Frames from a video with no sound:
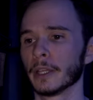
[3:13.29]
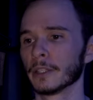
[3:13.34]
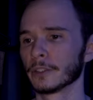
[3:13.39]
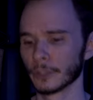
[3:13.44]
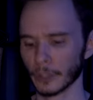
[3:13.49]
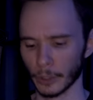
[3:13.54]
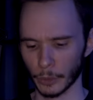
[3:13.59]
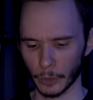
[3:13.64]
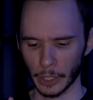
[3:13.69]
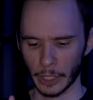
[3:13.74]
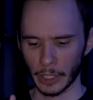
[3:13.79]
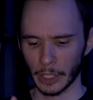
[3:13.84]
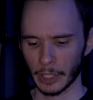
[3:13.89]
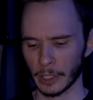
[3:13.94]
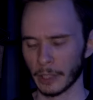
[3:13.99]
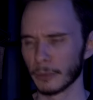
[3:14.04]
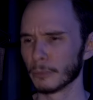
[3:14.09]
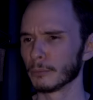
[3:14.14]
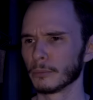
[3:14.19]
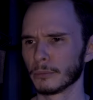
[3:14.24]
So
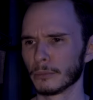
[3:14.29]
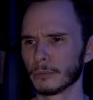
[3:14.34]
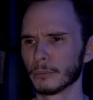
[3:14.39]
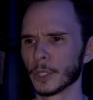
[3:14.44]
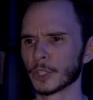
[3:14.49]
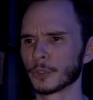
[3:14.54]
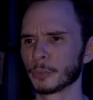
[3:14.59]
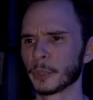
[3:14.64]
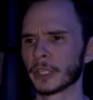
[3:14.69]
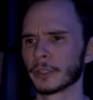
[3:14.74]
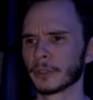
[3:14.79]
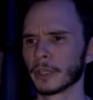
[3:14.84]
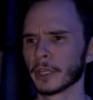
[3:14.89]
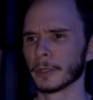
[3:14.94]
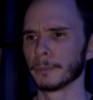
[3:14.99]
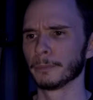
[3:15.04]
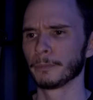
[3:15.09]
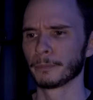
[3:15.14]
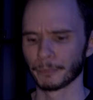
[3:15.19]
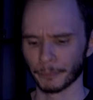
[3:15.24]
much better
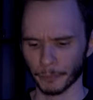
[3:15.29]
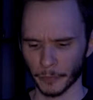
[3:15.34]
there.